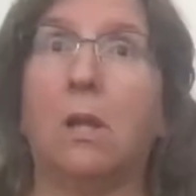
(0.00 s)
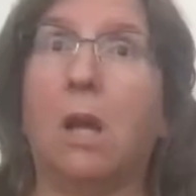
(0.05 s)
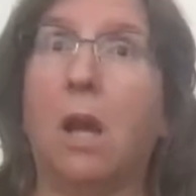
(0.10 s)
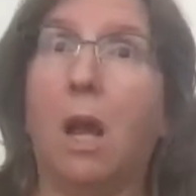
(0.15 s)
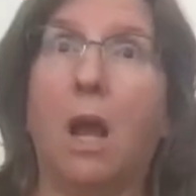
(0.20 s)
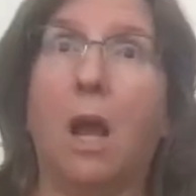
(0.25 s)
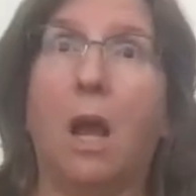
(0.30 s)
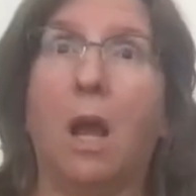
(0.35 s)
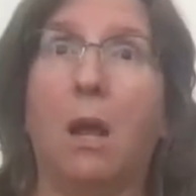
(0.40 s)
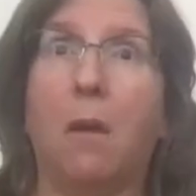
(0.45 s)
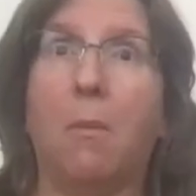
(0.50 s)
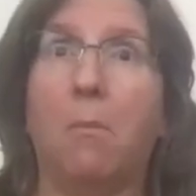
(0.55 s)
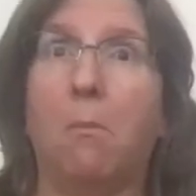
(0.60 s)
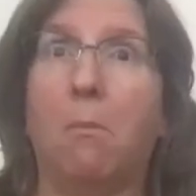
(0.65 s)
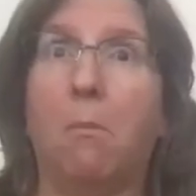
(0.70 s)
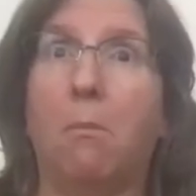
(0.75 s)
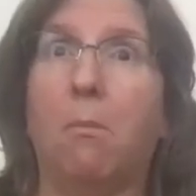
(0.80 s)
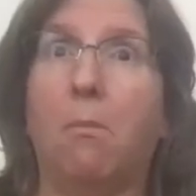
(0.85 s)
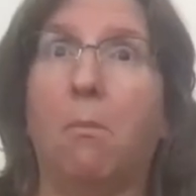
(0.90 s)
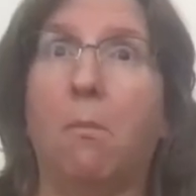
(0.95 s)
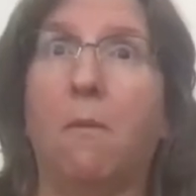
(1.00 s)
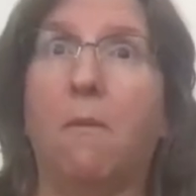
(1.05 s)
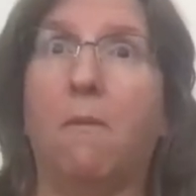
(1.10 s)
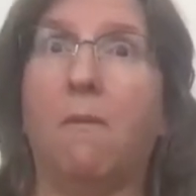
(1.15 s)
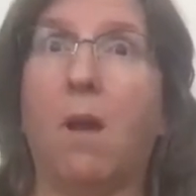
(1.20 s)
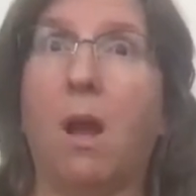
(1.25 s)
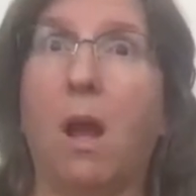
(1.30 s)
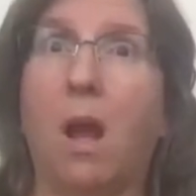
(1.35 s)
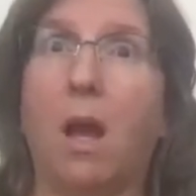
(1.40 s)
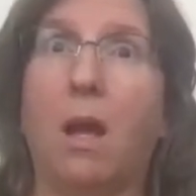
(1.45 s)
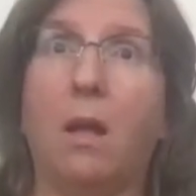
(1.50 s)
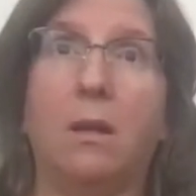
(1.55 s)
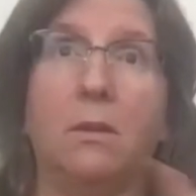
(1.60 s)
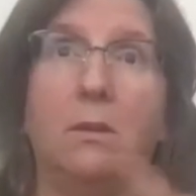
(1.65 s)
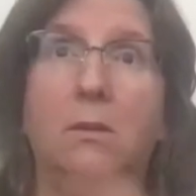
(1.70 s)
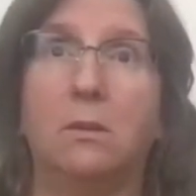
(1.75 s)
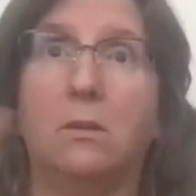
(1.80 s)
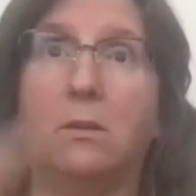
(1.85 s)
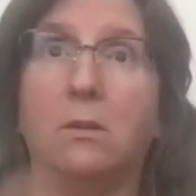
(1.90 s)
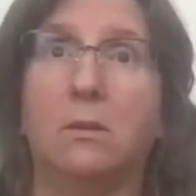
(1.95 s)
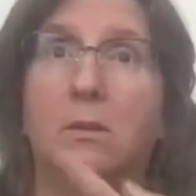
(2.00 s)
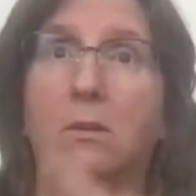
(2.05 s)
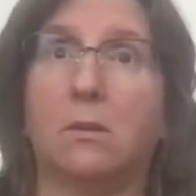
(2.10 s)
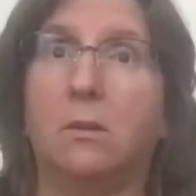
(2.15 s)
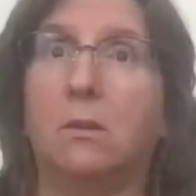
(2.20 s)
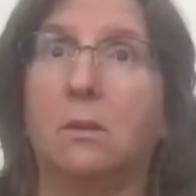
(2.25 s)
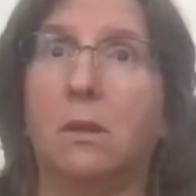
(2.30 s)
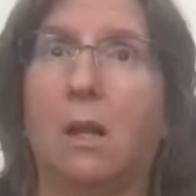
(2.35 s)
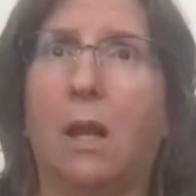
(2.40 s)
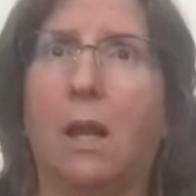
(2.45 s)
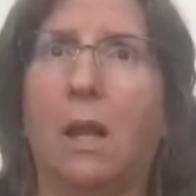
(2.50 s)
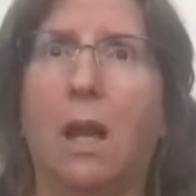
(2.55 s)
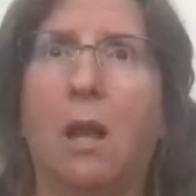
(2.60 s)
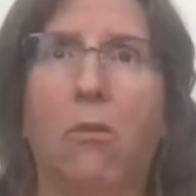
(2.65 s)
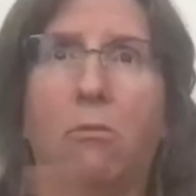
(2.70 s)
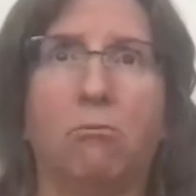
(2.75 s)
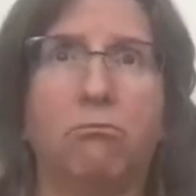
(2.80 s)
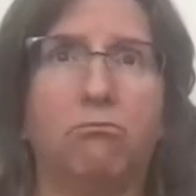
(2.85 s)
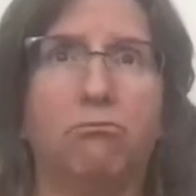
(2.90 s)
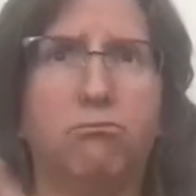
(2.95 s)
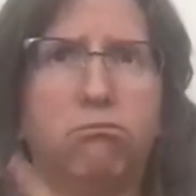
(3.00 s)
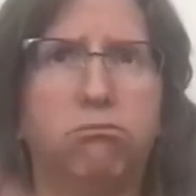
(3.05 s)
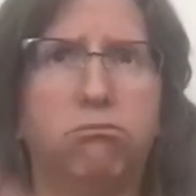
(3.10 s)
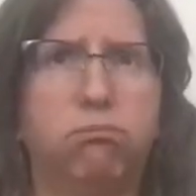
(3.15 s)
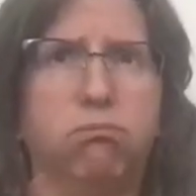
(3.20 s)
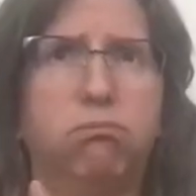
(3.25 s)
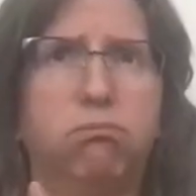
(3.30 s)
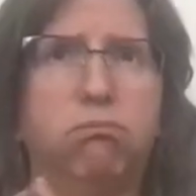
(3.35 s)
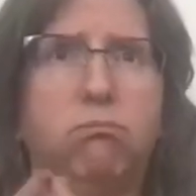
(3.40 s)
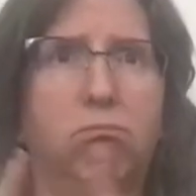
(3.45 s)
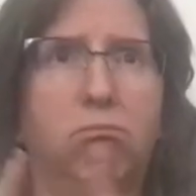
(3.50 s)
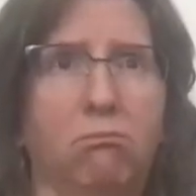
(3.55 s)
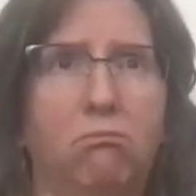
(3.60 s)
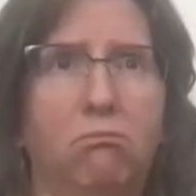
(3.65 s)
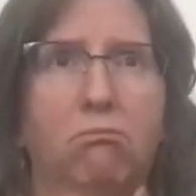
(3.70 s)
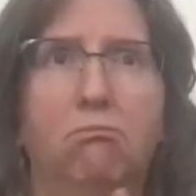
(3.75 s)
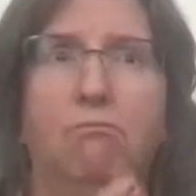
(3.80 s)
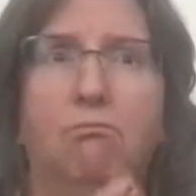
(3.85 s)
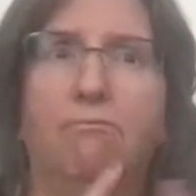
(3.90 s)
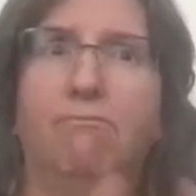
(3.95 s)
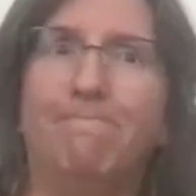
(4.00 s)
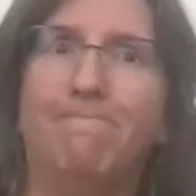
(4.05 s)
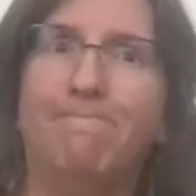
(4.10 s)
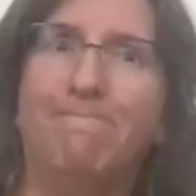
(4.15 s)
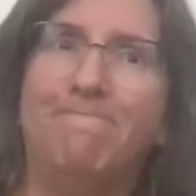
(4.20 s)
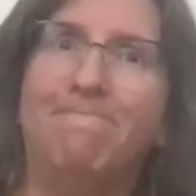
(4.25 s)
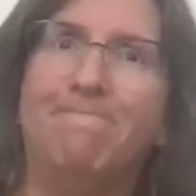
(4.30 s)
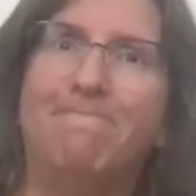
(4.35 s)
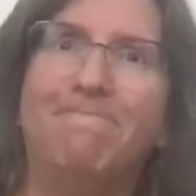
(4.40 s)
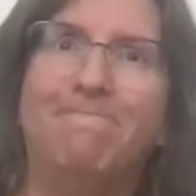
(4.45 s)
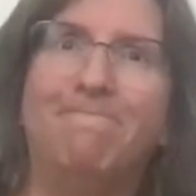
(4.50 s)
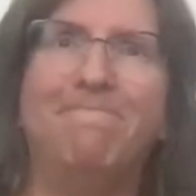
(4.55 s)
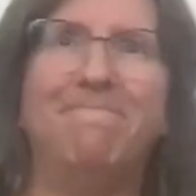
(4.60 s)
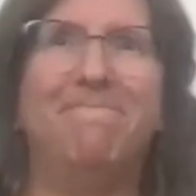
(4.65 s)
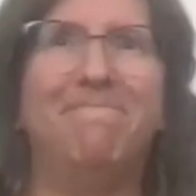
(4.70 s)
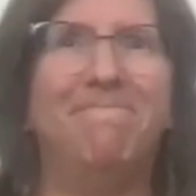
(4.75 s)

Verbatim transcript: Providing sign language translations for educational purposes